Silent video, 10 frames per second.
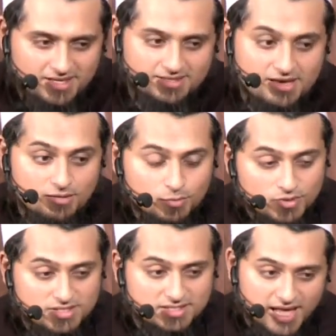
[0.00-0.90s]
That when
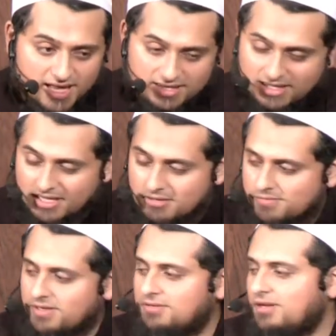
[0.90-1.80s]
we're standing in
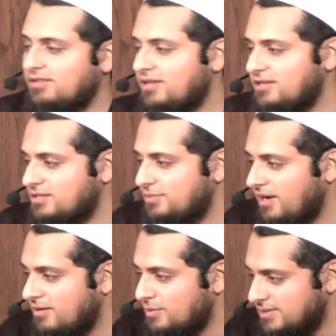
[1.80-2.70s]
front of Allah
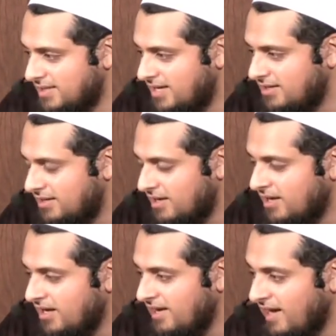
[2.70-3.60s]
subhanahu wa ta'ala,
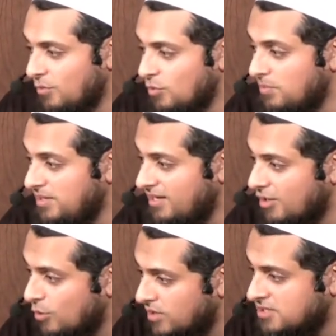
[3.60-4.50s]
and we're being
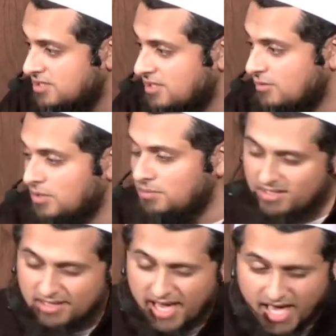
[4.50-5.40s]
questioned, we're
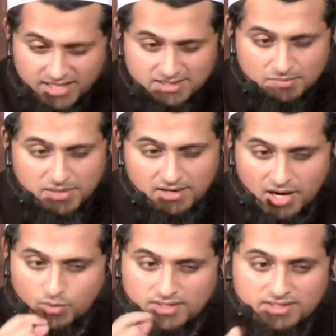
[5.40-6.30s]
being asked about
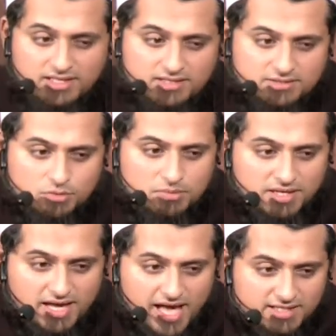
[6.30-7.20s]
our deeds, we're
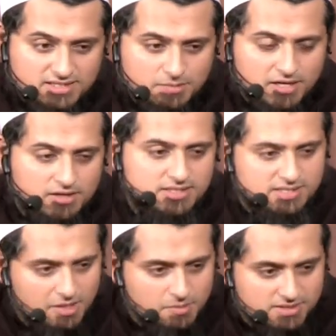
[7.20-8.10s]
being asked about our
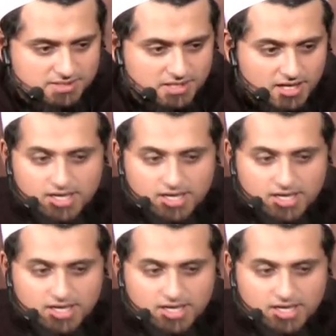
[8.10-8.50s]
statements,